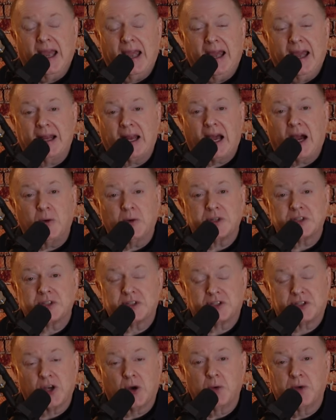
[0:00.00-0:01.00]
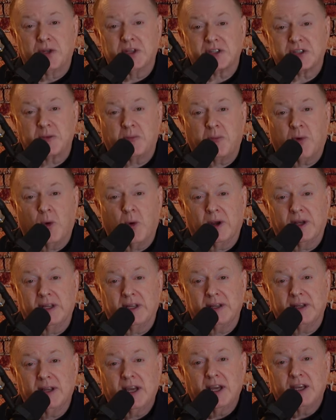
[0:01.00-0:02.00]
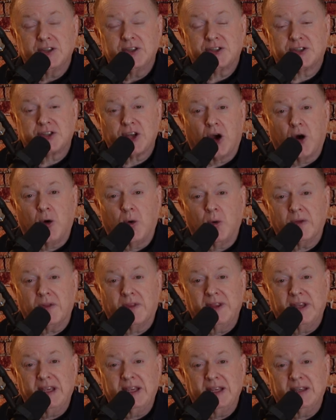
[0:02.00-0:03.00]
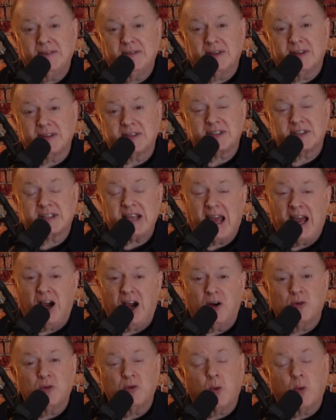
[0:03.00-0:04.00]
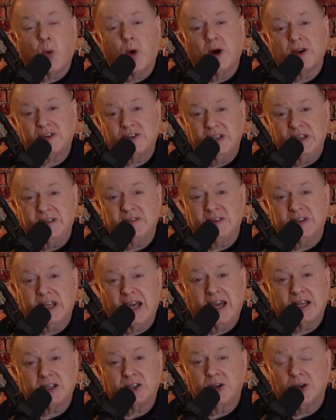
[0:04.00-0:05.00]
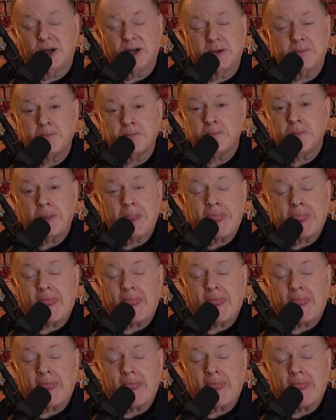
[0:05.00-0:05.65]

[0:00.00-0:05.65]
And I was so disappointed. So the sound wasn't even that good.